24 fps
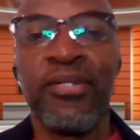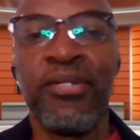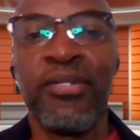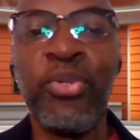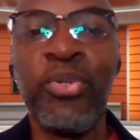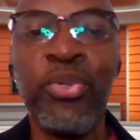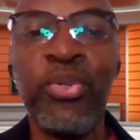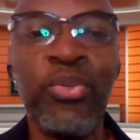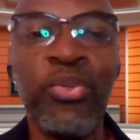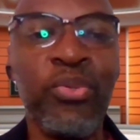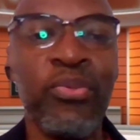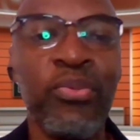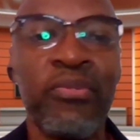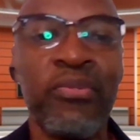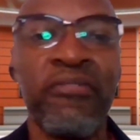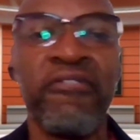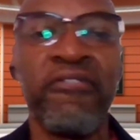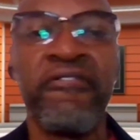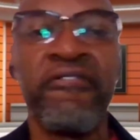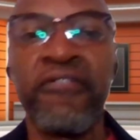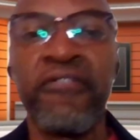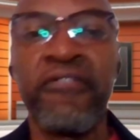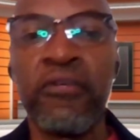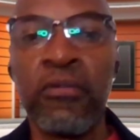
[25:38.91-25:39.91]
Who
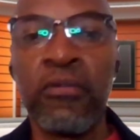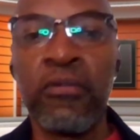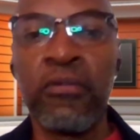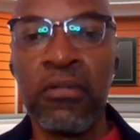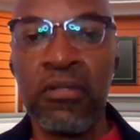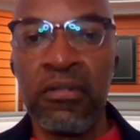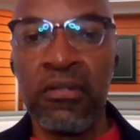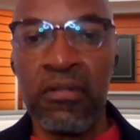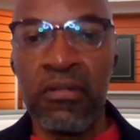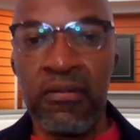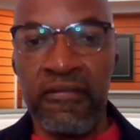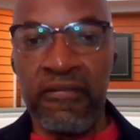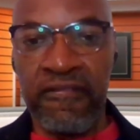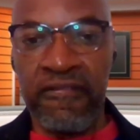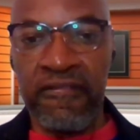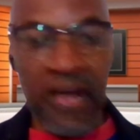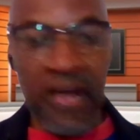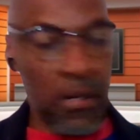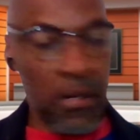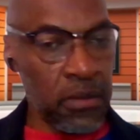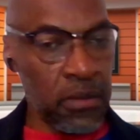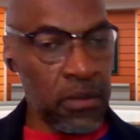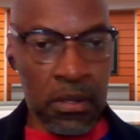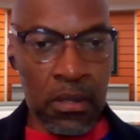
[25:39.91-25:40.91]
fall
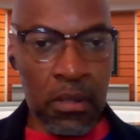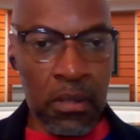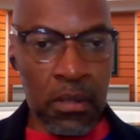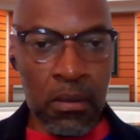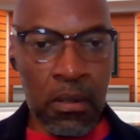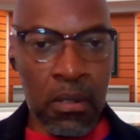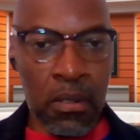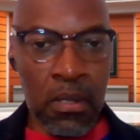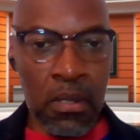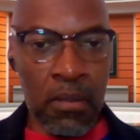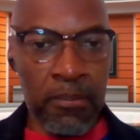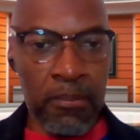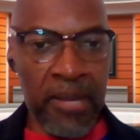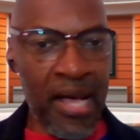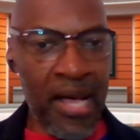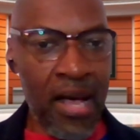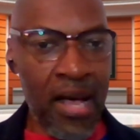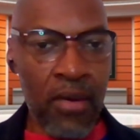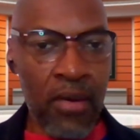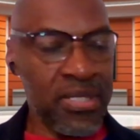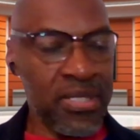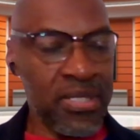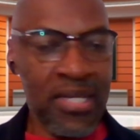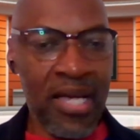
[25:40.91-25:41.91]
foul of the law.
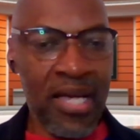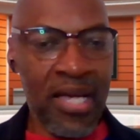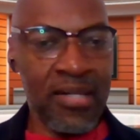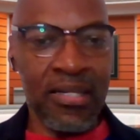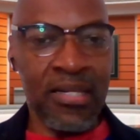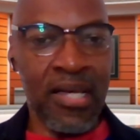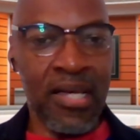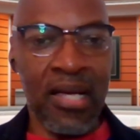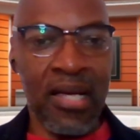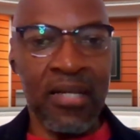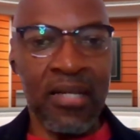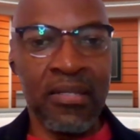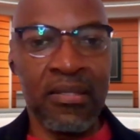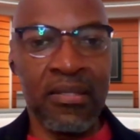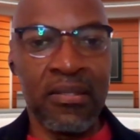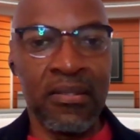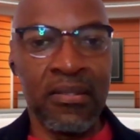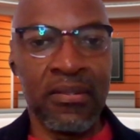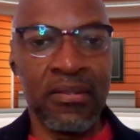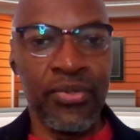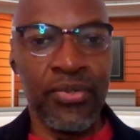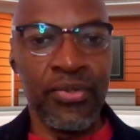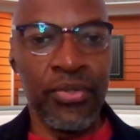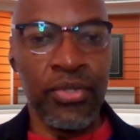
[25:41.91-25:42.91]
But outside of that,
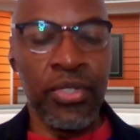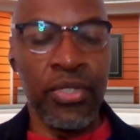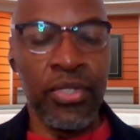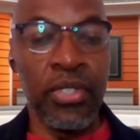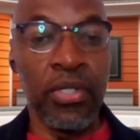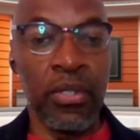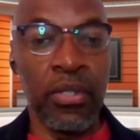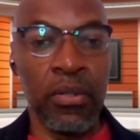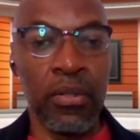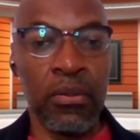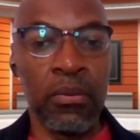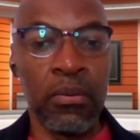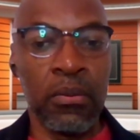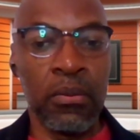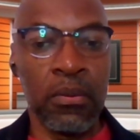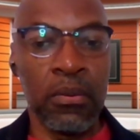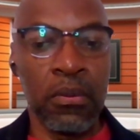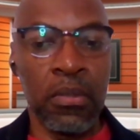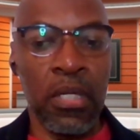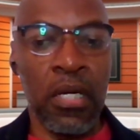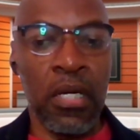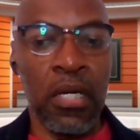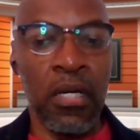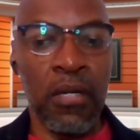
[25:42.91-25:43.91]
you know,
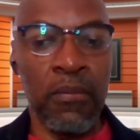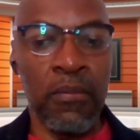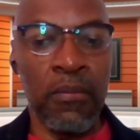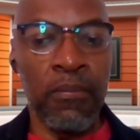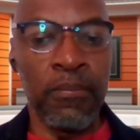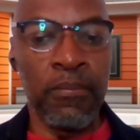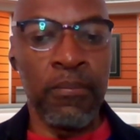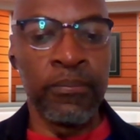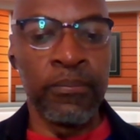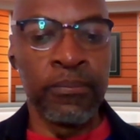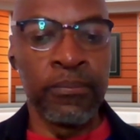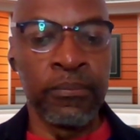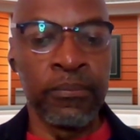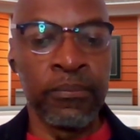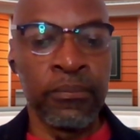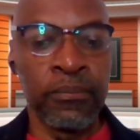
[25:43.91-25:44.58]
um,